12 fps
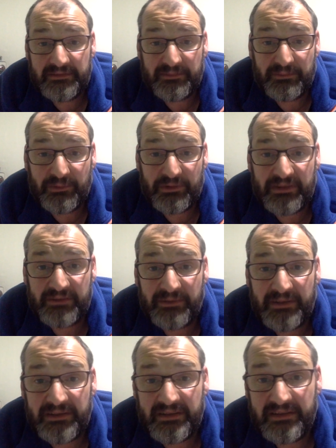more than
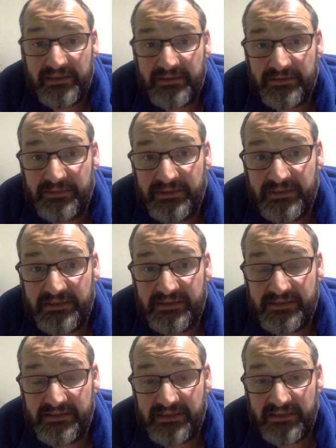20 years with
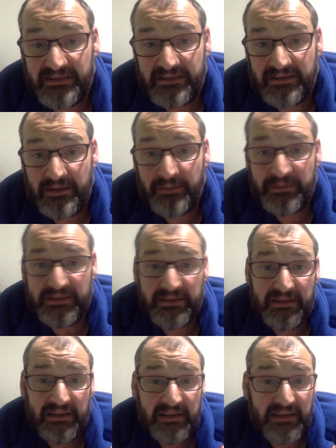this
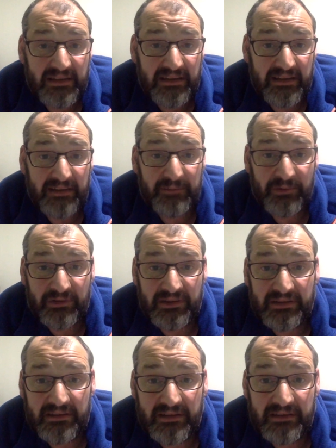company, and more
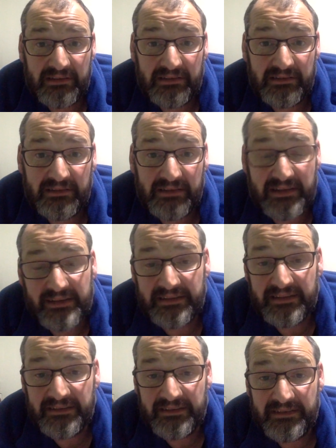than
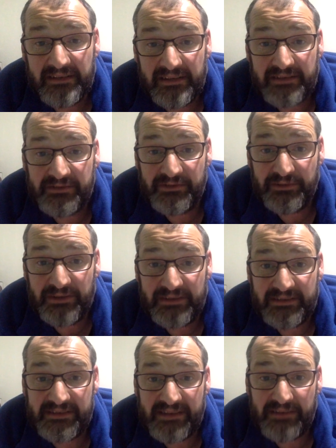18 years doing the
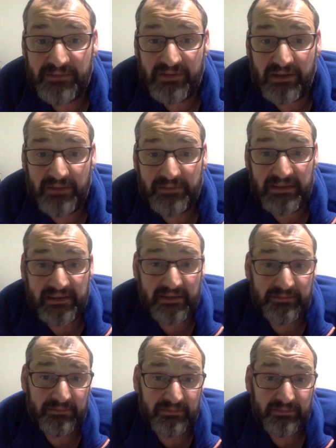same job, that
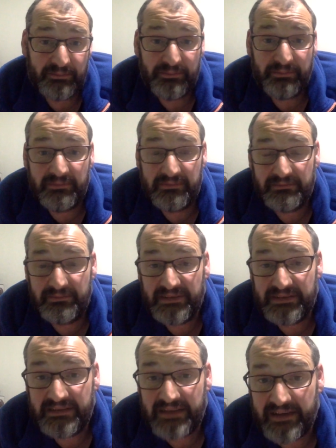I'm a bit
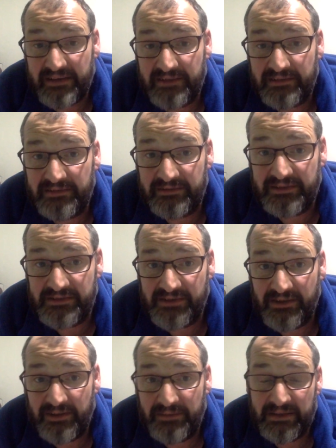tired of that
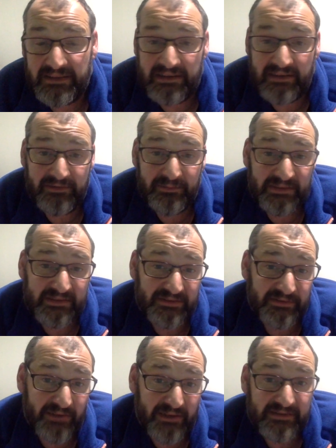job, that I have a bit
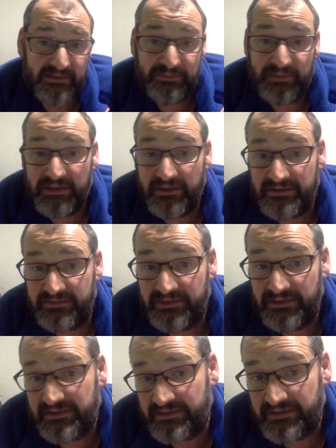stress because of
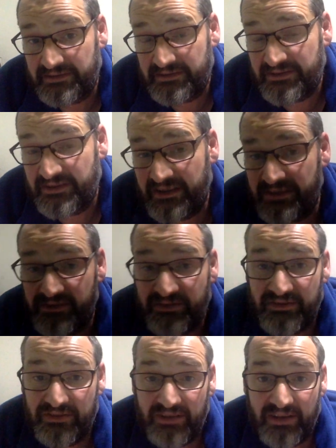the
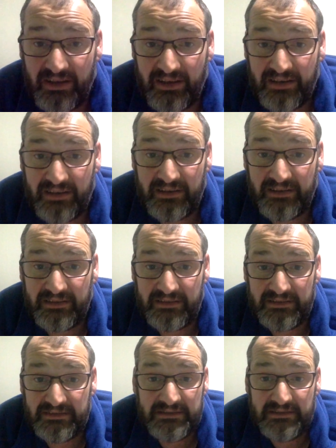changed
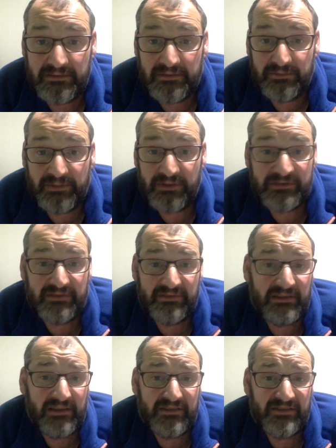because of a
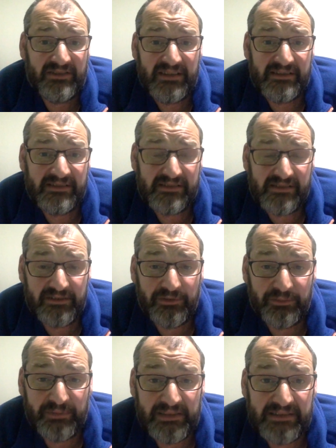lot of changes that
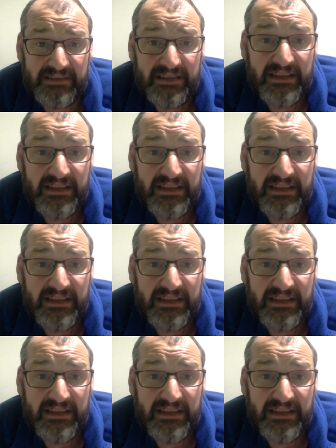took place,